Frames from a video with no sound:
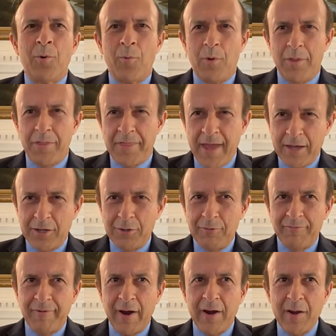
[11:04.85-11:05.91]
Well, thank
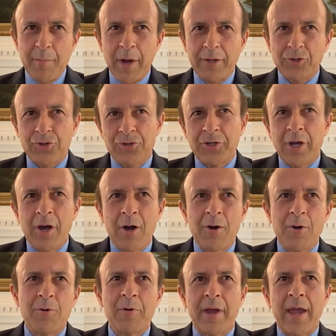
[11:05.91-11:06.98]
you very much,
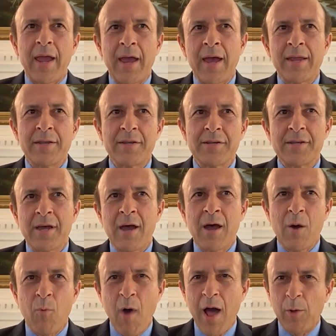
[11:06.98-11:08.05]
Joe. And
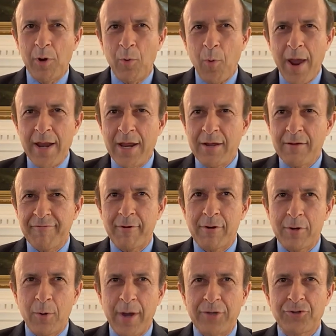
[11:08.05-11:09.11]
uh, while we're waiting
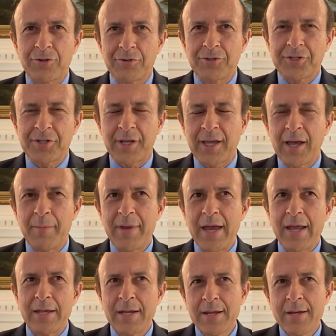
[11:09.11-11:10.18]
for questions to come
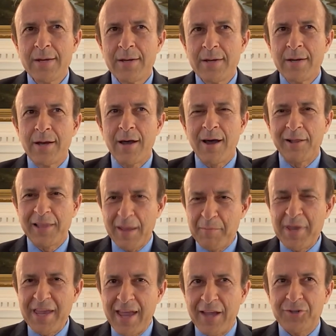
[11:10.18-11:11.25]
in, uh, let
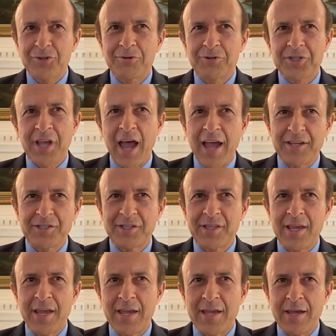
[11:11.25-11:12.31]
me exercise
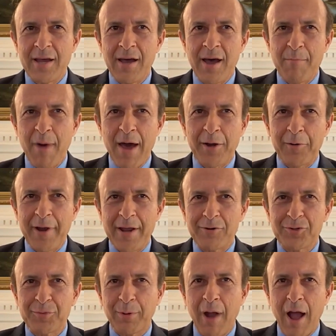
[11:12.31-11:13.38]
the uh,
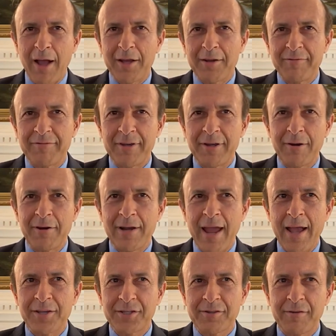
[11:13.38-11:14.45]
moderator's prerogative here and
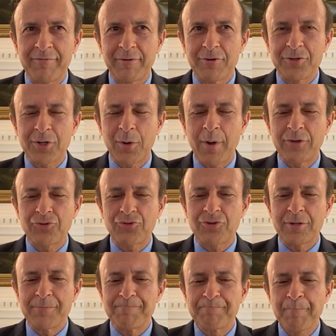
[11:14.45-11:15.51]
ask the first
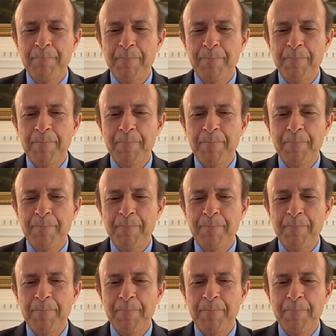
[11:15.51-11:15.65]
question.